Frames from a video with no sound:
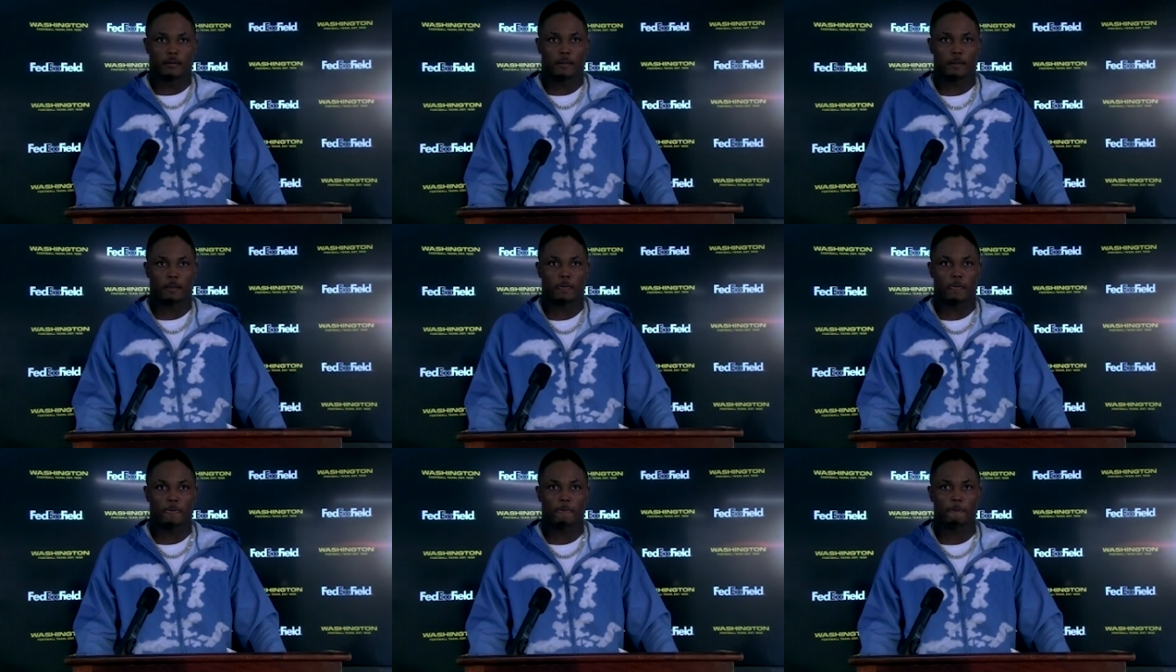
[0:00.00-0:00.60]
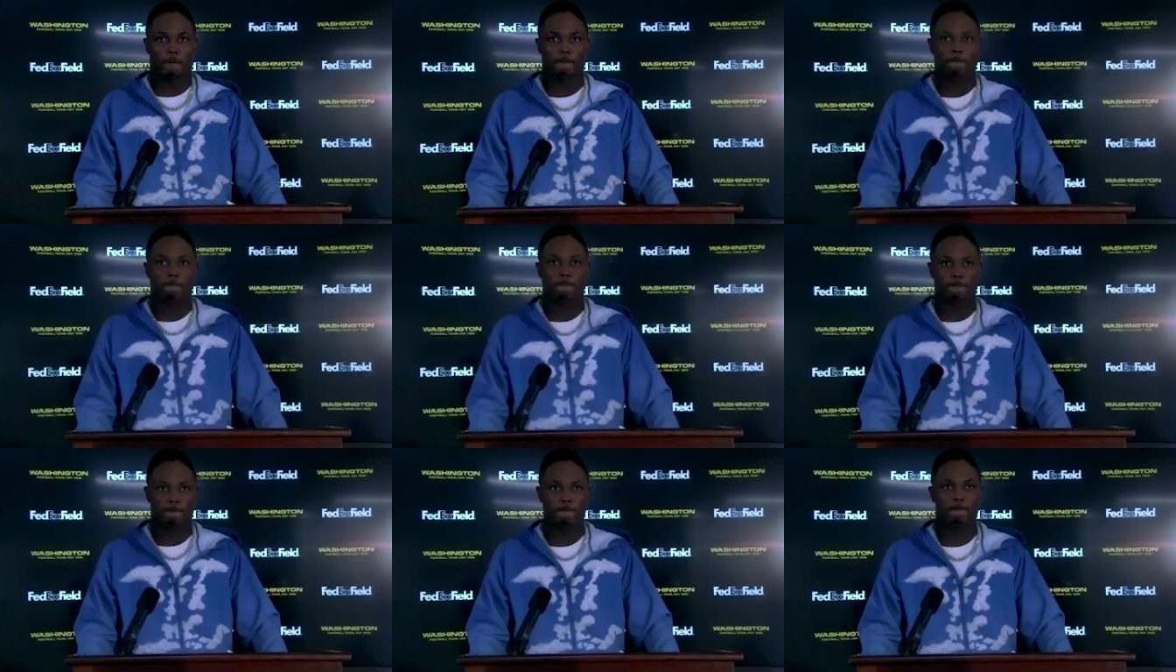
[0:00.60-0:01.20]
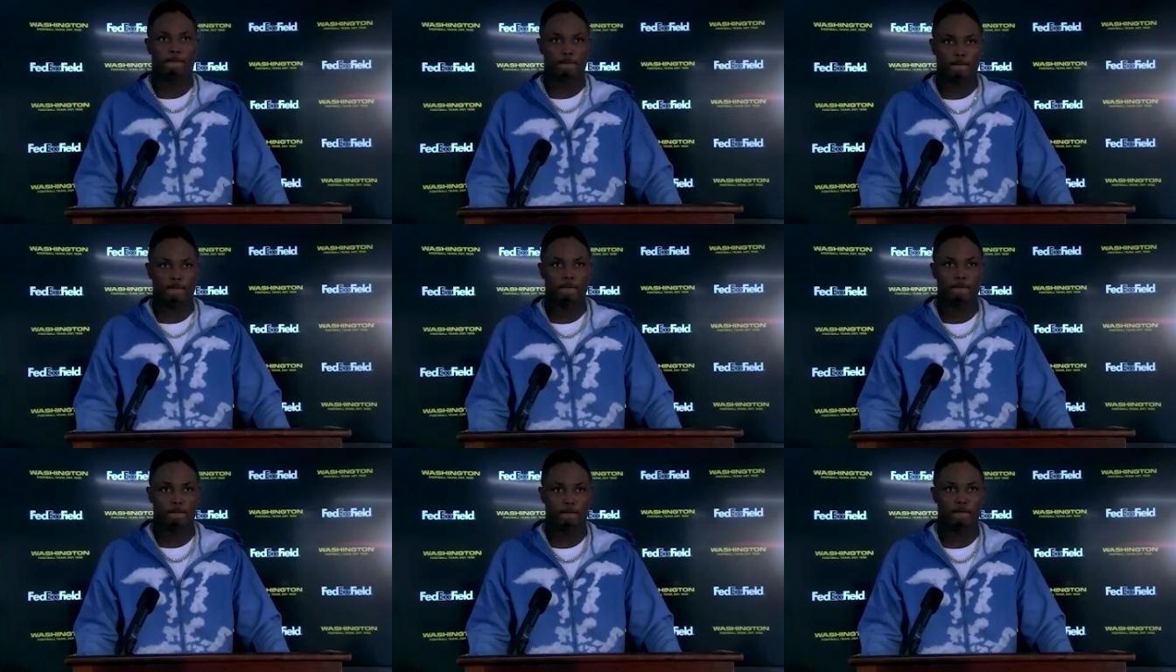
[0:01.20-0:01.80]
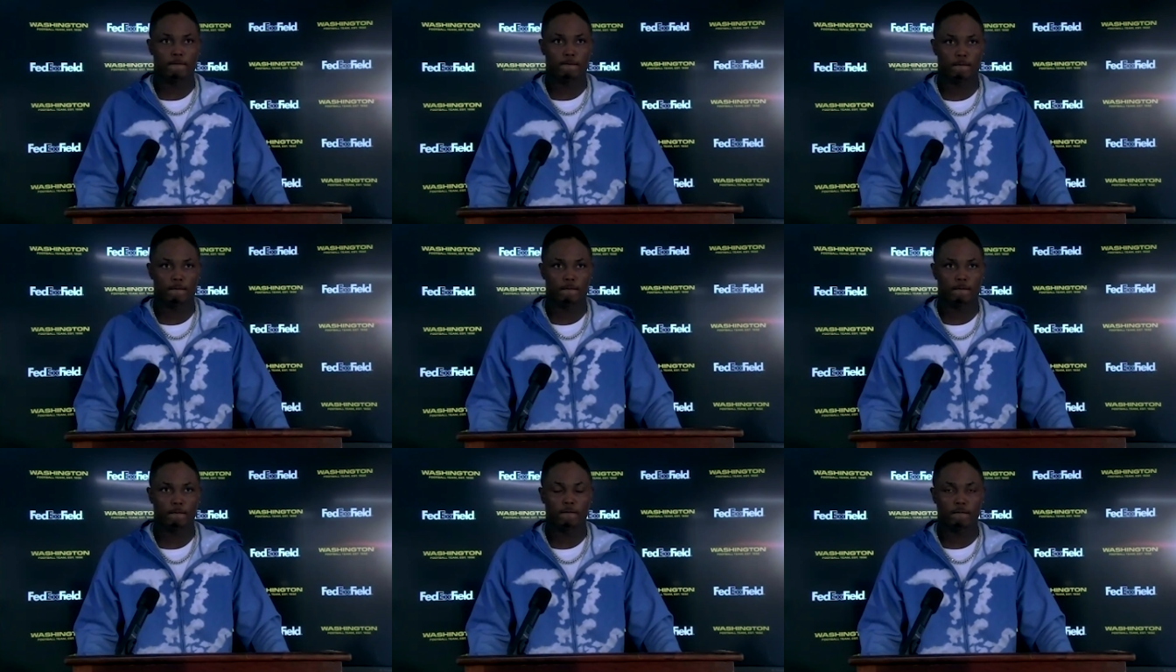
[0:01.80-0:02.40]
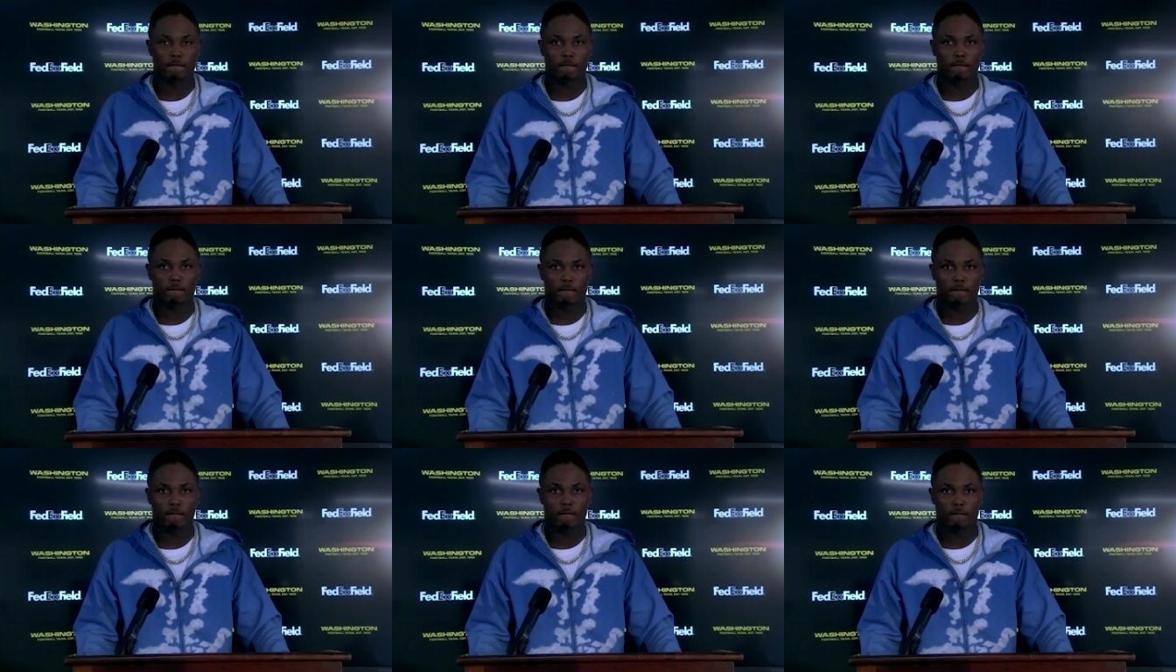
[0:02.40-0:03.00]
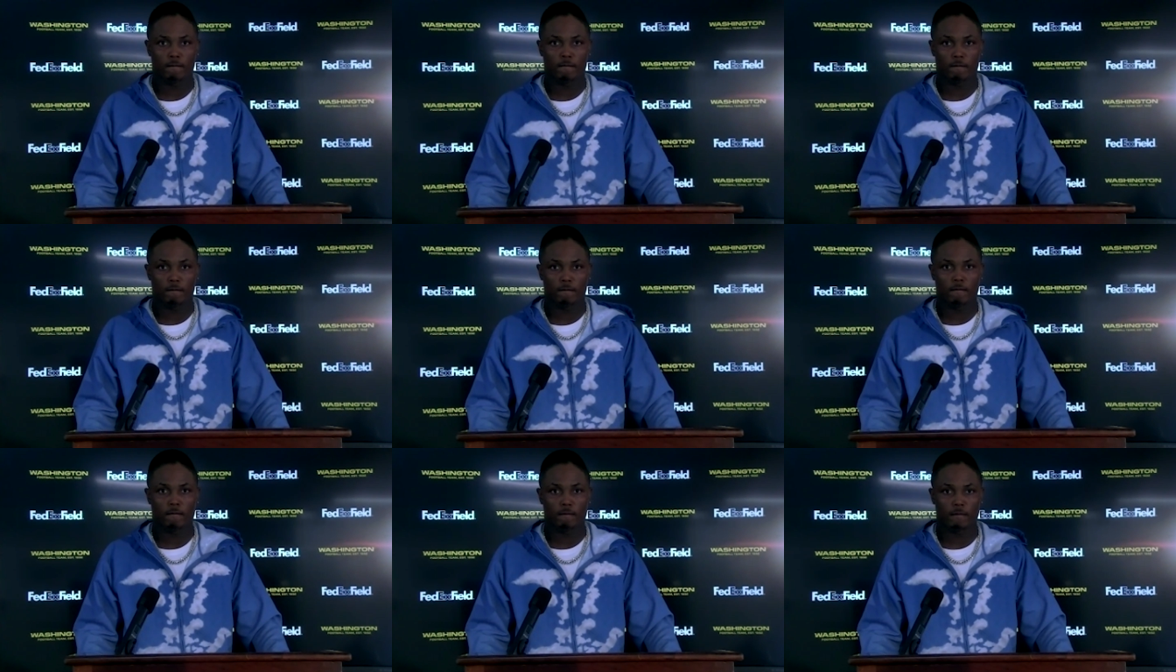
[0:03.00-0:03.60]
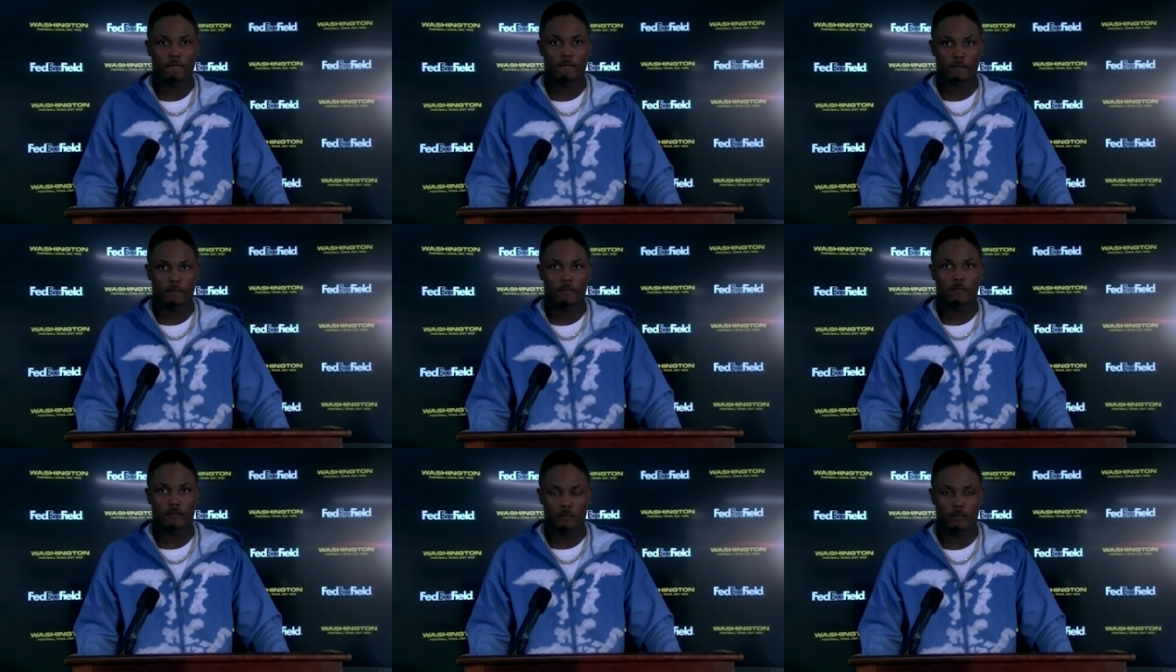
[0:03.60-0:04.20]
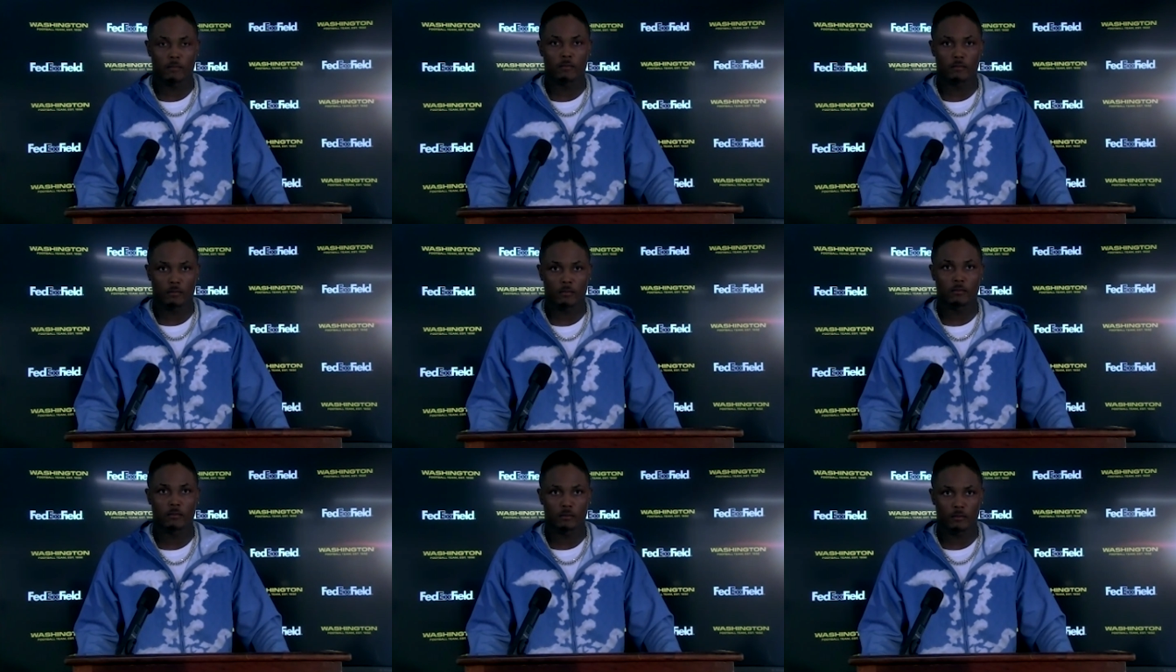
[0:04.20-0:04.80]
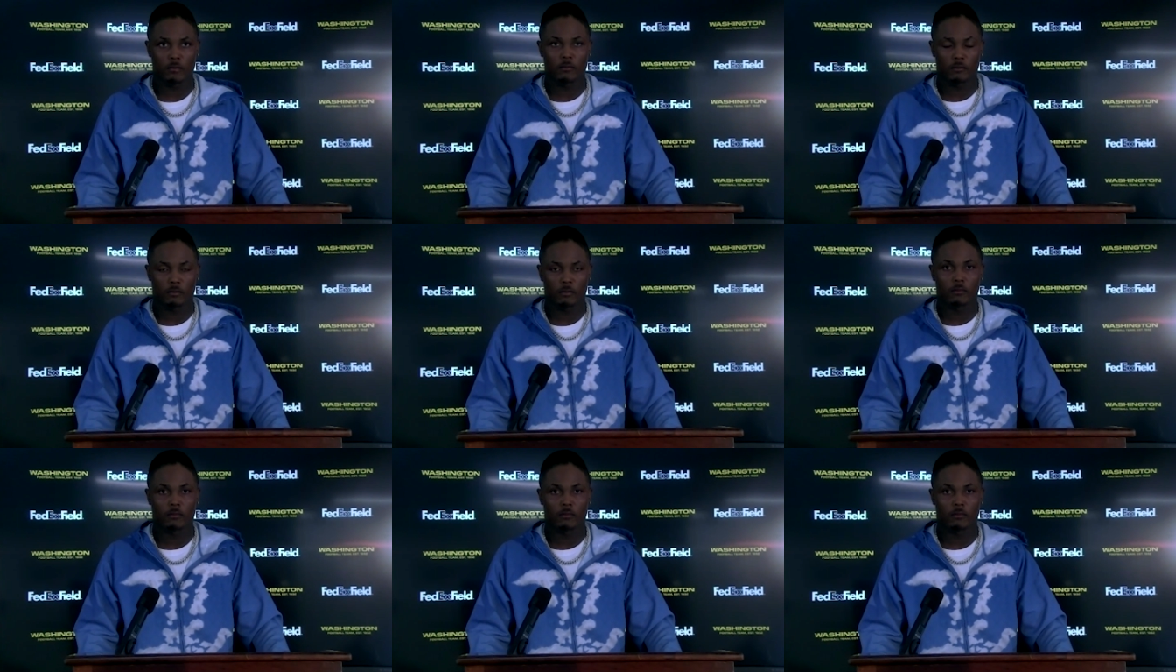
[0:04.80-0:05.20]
Hey, Terry, having maybe the healthiest receiver room you guys have had in a little bit, did you feel that difference?